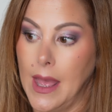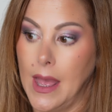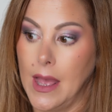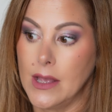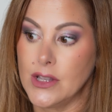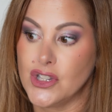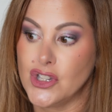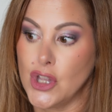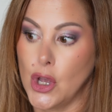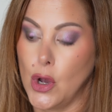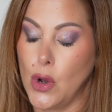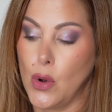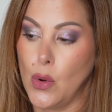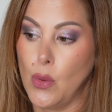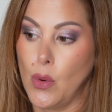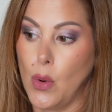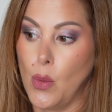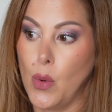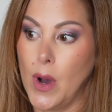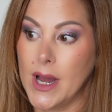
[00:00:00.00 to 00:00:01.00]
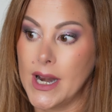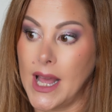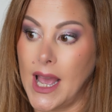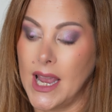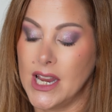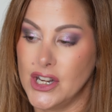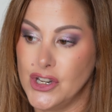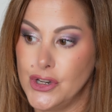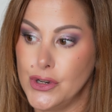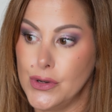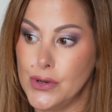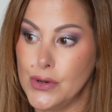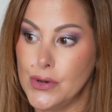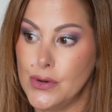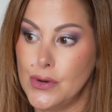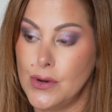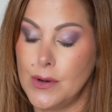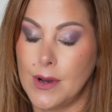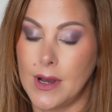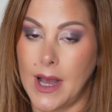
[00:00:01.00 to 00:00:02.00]
So what I
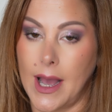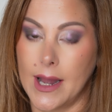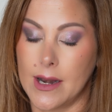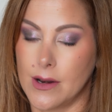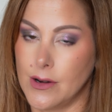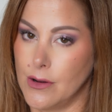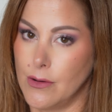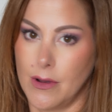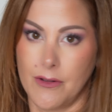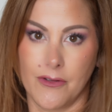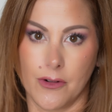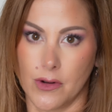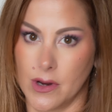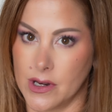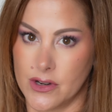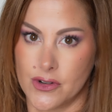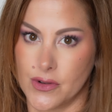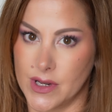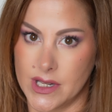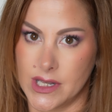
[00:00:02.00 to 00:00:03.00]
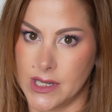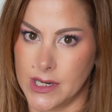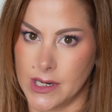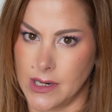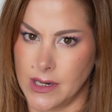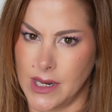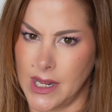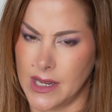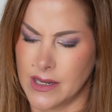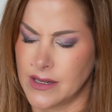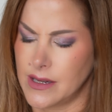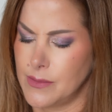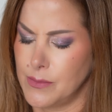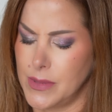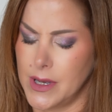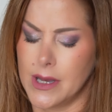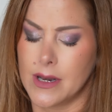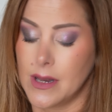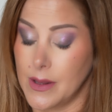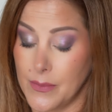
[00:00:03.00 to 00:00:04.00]
do, I don't know if you're interested in this,
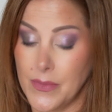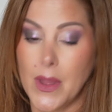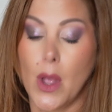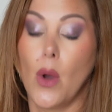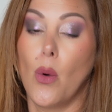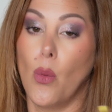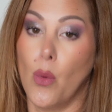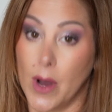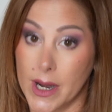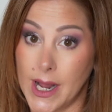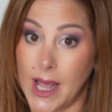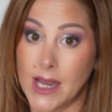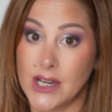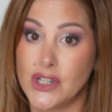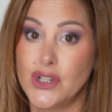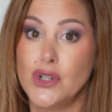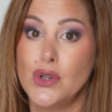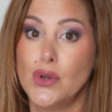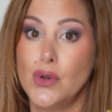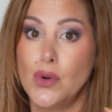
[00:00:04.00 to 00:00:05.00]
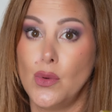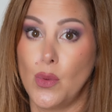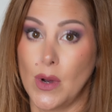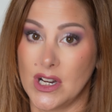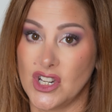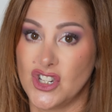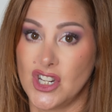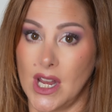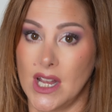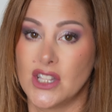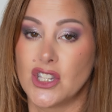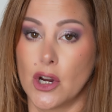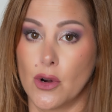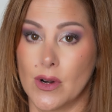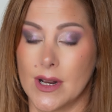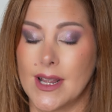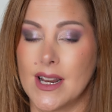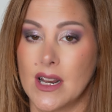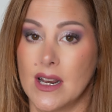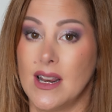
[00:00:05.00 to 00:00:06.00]
but what I do when shades are
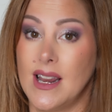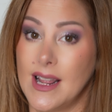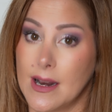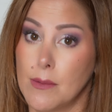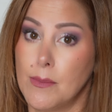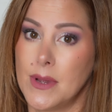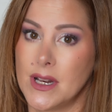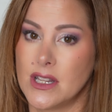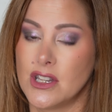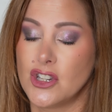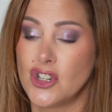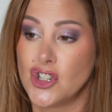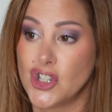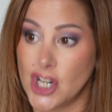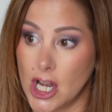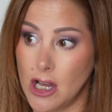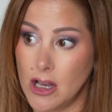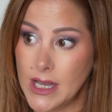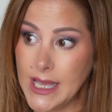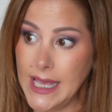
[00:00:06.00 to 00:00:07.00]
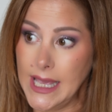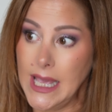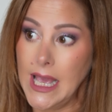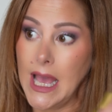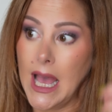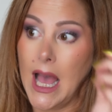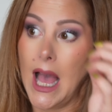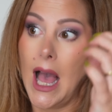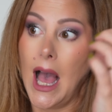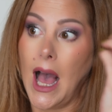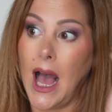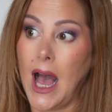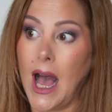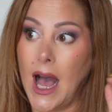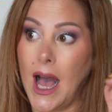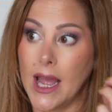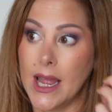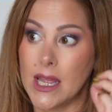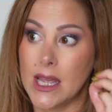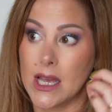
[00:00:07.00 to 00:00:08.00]
a little bit chalky,
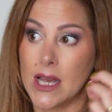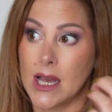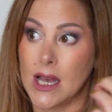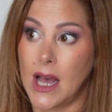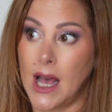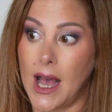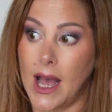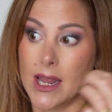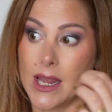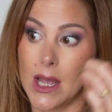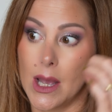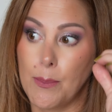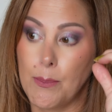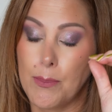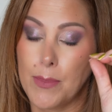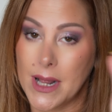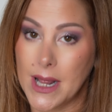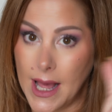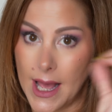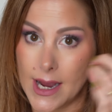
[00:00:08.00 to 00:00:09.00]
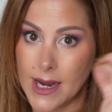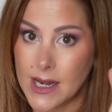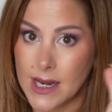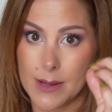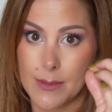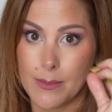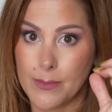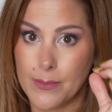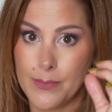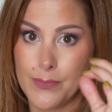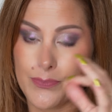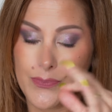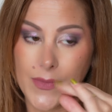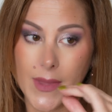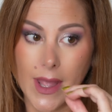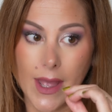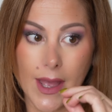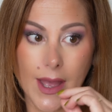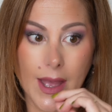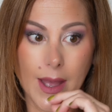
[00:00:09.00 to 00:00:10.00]
I apply them
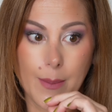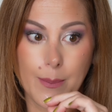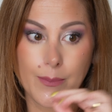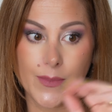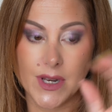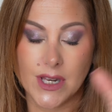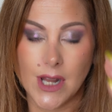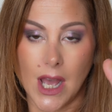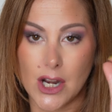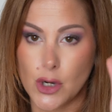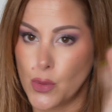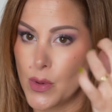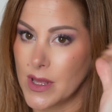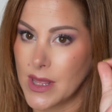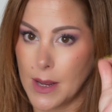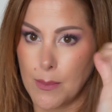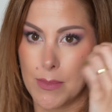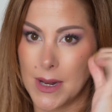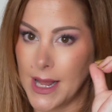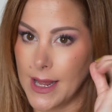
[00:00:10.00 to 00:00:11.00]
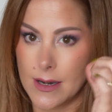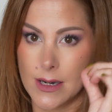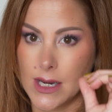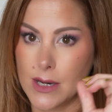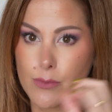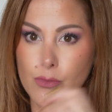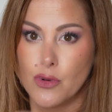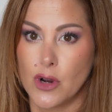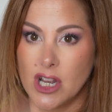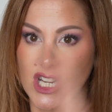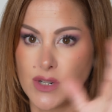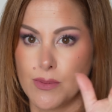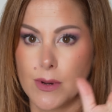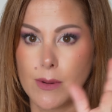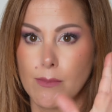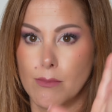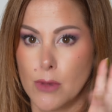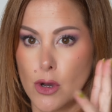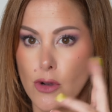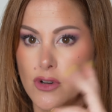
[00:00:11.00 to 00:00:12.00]
not with a blending brush,
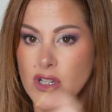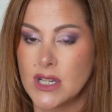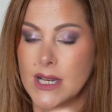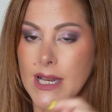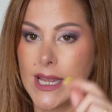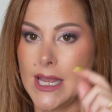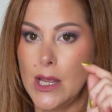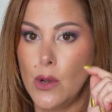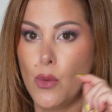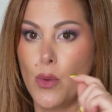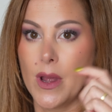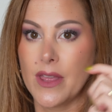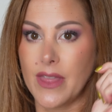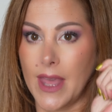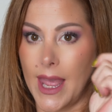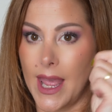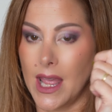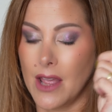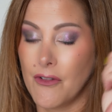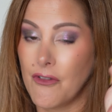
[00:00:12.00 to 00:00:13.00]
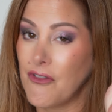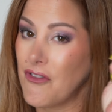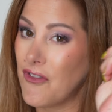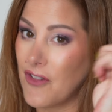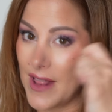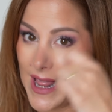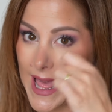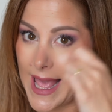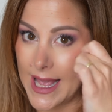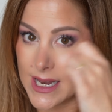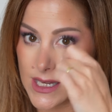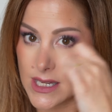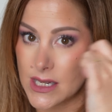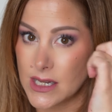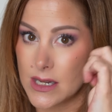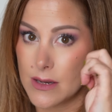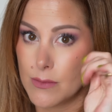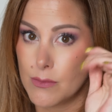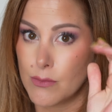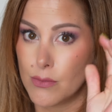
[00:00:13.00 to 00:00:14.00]
but mostly with a flat
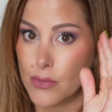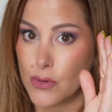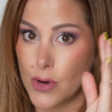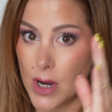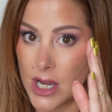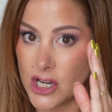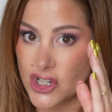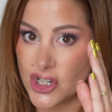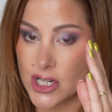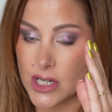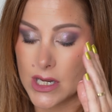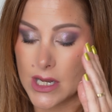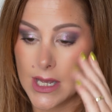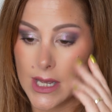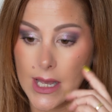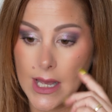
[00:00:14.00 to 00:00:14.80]
brush,